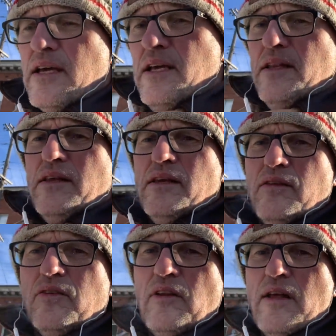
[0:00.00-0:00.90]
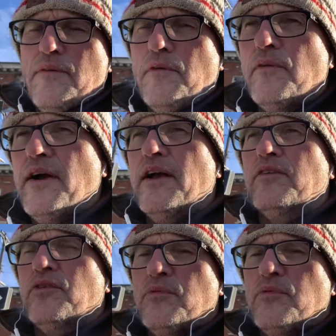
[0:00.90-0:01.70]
in the sea level rise